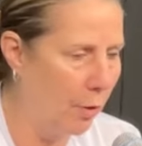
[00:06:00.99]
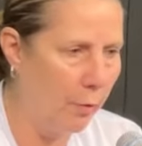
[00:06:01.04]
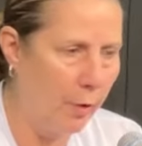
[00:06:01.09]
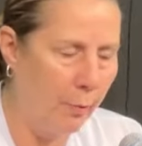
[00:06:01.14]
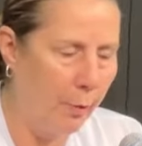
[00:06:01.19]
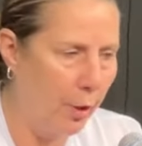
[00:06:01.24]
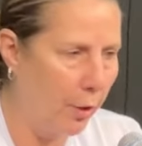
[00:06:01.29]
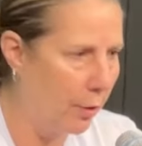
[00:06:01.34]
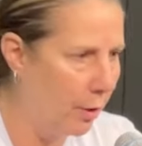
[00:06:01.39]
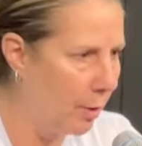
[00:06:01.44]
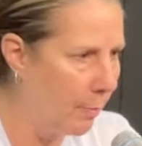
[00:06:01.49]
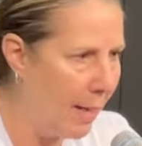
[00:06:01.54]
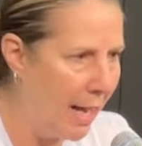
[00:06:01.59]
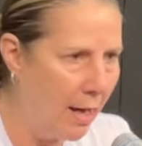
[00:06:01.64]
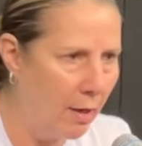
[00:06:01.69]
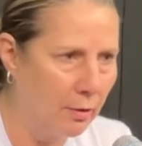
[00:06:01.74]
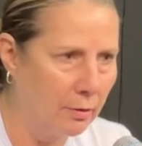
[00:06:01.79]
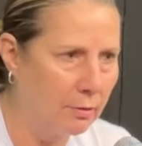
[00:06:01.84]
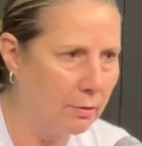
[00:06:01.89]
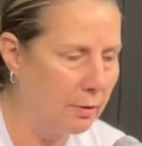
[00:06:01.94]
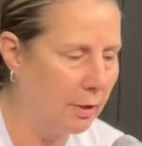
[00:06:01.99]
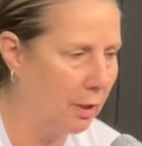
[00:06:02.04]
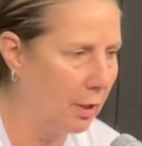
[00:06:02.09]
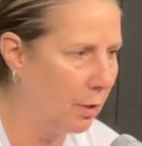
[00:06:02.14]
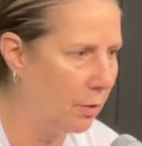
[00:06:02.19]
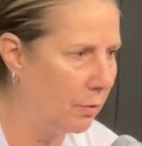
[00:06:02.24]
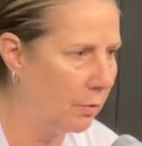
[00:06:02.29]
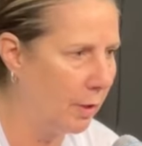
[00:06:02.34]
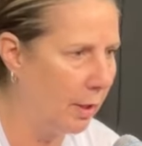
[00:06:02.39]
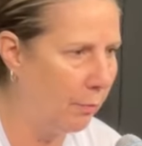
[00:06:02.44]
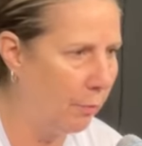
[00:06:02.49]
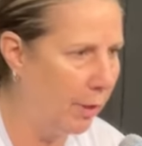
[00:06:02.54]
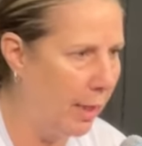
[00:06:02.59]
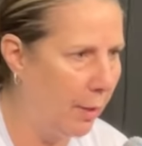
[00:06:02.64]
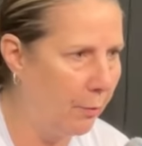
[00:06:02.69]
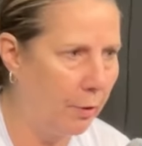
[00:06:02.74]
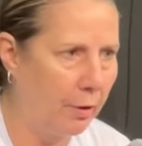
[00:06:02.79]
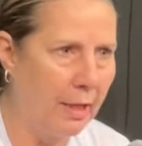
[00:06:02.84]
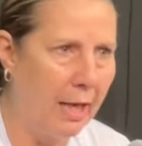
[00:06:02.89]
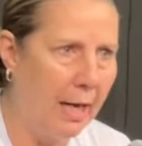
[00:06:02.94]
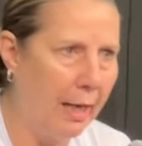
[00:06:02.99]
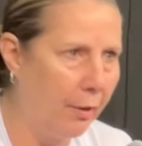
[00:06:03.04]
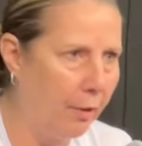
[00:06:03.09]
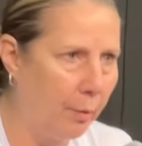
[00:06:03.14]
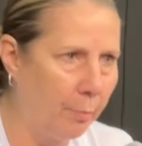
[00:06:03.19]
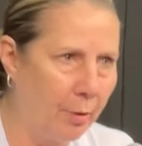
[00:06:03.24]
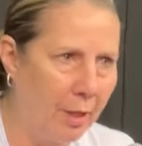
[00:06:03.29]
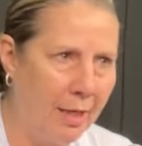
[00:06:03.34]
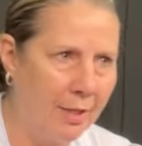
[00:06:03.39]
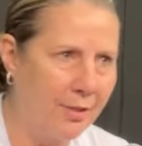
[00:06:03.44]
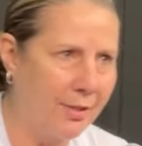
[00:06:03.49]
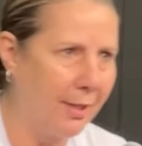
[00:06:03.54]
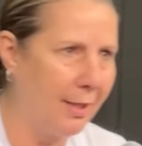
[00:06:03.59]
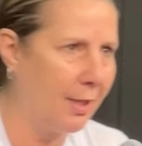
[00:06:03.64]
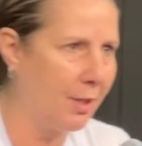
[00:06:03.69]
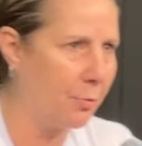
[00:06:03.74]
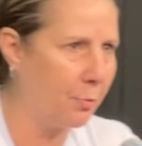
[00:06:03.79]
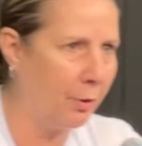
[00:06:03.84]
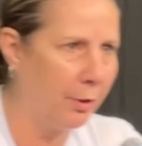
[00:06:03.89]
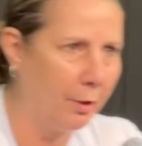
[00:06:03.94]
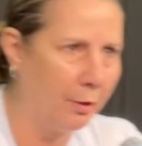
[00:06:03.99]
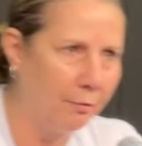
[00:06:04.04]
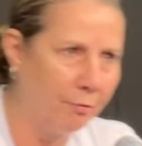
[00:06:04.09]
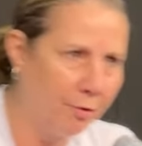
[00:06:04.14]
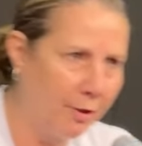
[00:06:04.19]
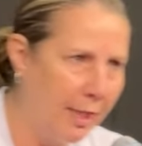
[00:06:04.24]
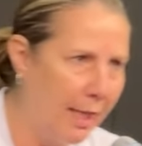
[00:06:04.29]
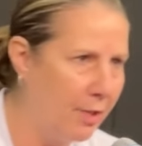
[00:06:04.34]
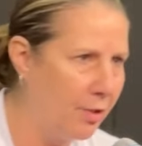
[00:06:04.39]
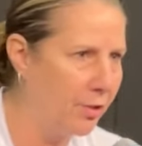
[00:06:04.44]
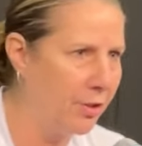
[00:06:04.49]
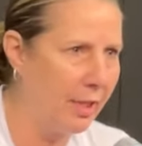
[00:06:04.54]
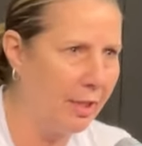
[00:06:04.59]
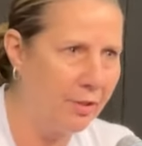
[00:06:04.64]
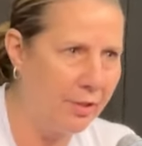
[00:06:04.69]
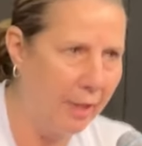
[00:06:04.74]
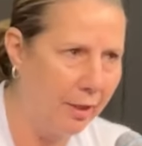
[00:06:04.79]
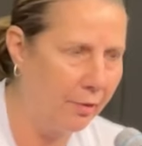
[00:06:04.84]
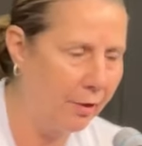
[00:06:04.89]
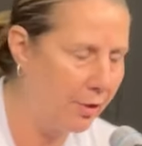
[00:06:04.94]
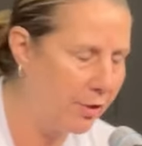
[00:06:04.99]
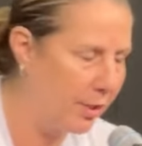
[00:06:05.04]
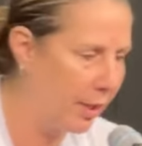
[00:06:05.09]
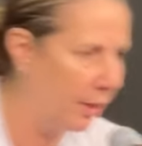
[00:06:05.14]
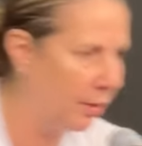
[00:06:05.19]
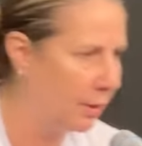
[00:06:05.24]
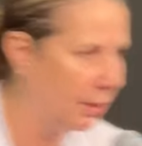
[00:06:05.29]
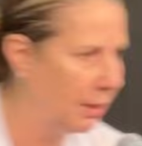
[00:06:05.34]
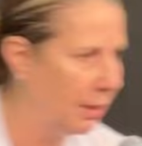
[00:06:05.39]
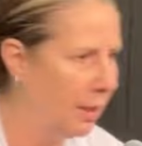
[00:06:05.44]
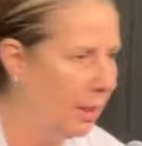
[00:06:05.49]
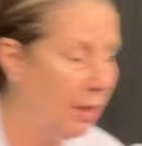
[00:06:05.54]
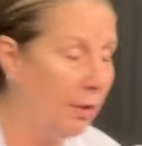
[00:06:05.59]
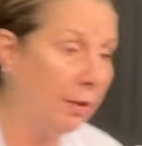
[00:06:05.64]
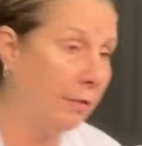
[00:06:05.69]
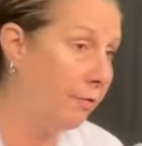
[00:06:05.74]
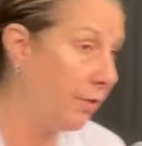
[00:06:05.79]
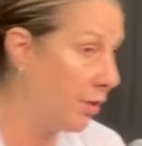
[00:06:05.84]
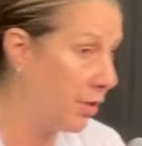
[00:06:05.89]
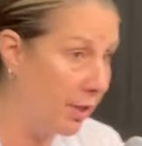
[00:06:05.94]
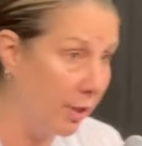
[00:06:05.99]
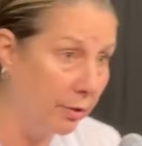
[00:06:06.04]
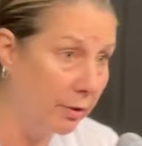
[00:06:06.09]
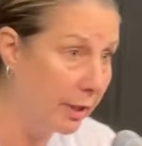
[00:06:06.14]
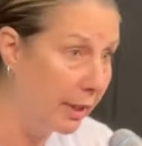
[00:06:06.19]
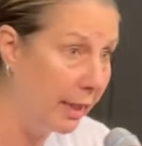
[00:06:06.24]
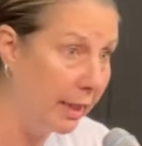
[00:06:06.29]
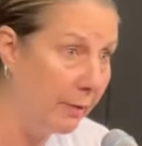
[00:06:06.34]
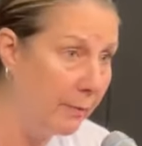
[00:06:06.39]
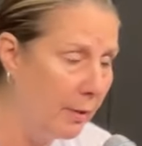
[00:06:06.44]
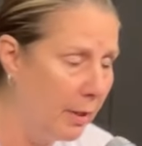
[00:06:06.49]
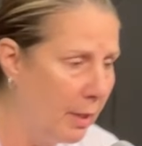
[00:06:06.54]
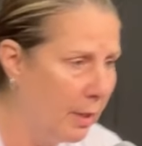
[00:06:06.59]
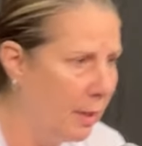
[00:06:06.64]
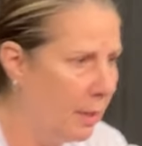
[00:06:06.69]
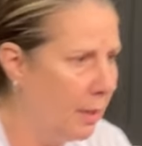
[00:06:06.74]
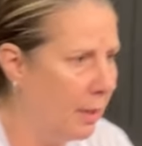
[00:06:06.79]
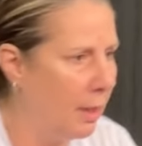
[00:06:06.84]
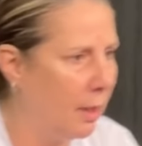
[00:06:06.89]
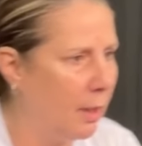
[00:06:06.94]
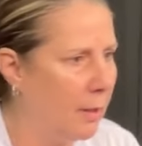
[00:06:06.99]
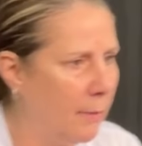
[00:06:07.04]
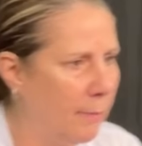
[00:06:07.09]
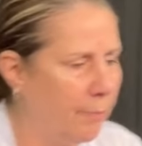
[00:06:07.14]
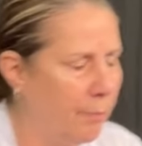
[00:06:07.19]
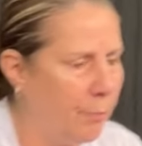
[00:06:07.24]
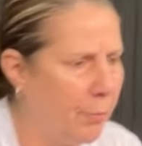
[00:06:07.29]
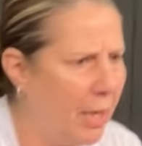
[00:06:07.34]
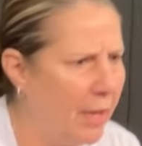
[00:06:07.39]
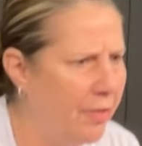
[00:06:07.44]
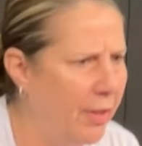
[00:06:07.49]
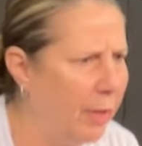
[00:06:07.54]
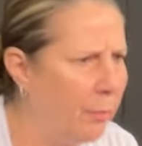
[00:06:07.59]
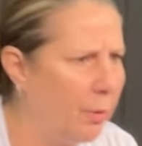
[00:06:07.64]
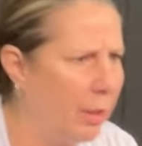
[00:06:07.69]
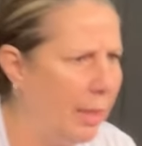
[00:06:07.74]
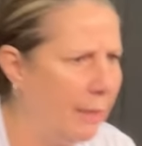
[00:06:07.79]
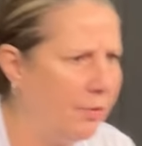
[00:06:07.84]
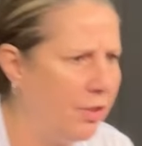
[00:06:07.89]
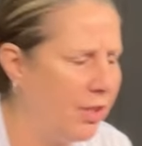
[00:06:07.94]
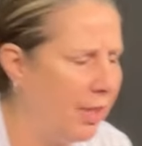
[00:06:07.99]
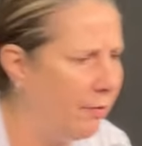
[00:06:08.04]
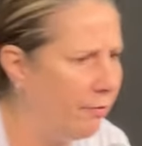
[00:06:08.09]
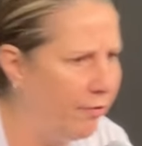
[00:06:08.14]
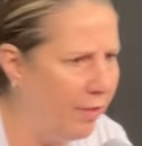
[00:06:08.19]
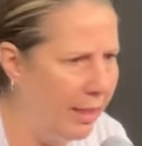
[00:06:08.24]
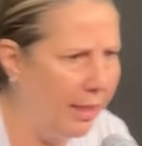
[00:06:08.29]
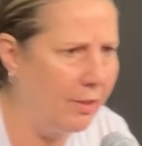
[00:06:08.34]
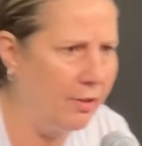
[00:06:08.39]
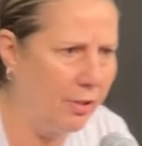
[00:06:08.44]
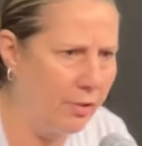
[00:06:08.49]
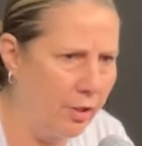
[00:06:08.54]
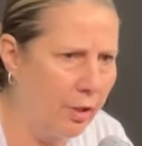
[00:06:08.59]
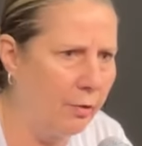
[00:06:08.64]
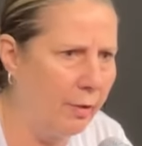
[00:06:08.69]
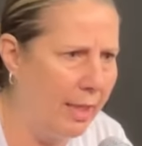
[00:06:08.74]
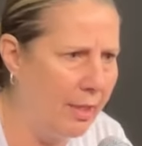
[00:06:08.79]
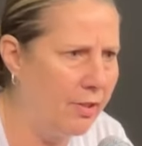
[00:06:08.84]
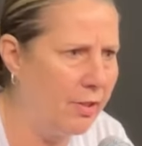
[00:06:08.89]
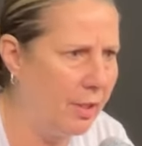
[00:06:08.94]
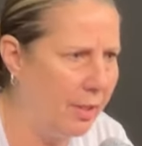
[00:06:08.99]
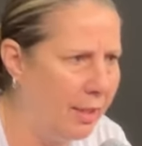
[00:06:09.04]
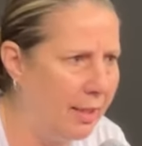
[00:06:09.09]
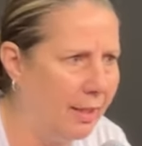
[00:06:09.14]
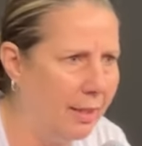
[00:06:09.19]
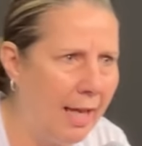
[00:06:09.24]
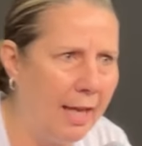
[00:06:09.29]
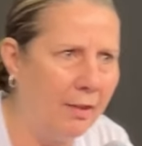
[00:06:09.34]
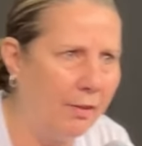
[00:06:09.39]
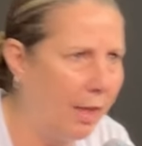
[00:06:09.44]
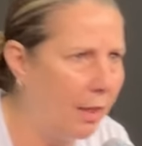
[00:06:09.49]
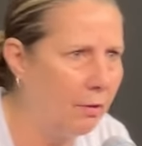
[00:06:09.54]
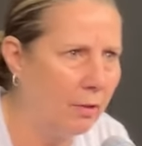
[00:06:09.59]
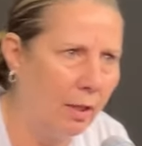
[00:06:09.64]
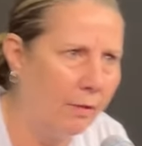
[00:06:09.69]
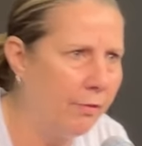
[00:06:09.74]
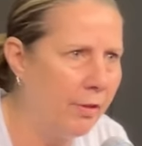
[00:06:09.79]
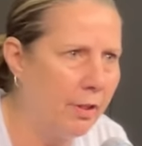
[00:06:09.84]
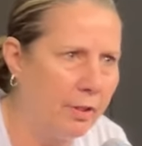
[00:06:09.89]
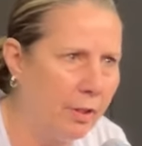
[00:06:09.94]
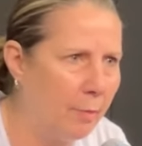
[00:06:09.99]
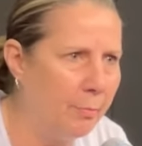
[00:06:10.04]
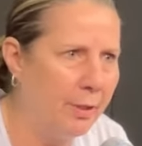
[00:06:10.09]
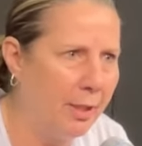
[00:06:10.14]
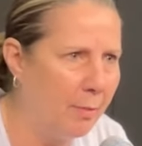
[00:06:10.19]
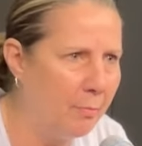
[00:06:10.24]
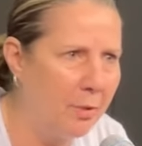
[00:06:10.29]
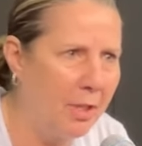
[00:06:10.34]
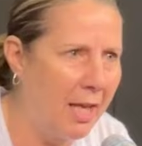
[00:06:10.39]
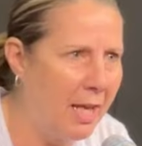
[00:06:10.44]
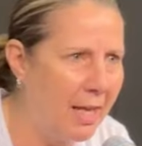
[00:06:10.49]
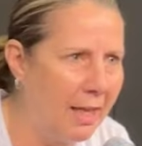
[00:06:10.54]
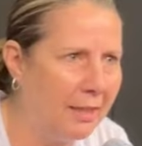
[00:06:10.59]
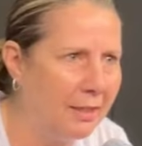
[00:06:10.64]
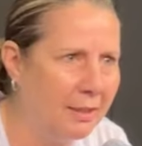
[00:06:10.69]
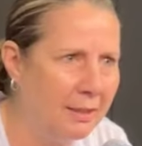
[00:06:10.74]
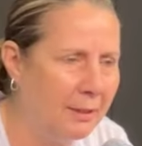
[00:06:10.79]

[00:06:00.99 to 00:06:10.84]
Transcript: that we heard about, you know, when they run the hiring process, when they're in free agency, et cetera, the facility. But I think what I've seen, Phoenix is a great city. They love the WNBA.